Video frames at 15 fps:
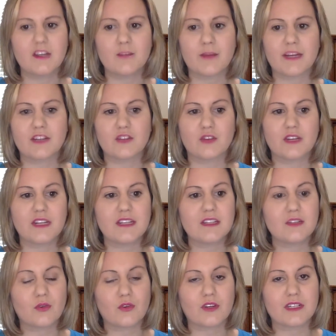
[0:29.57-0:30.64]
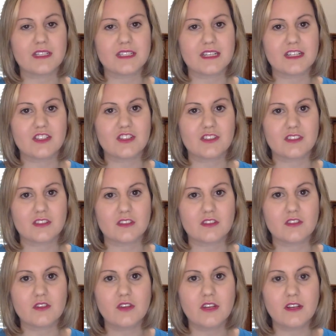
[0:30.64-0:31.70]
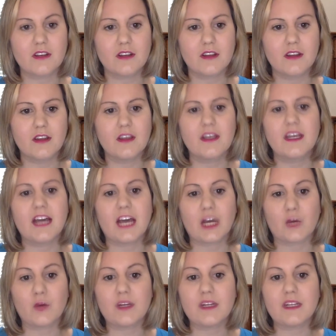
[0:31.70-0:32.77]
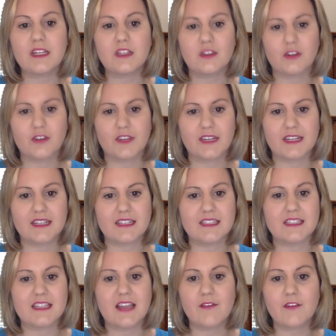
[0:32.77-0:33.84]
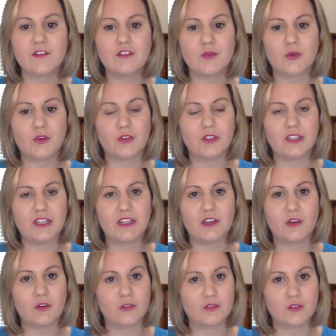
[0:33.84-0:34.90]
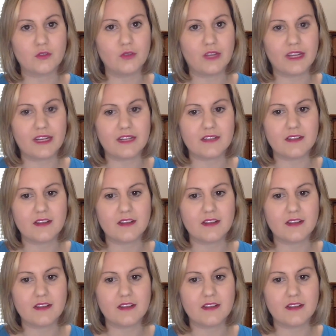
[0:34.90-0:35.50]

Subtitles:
By joining these organizations as a student, I quickly learned that it is never too early or too late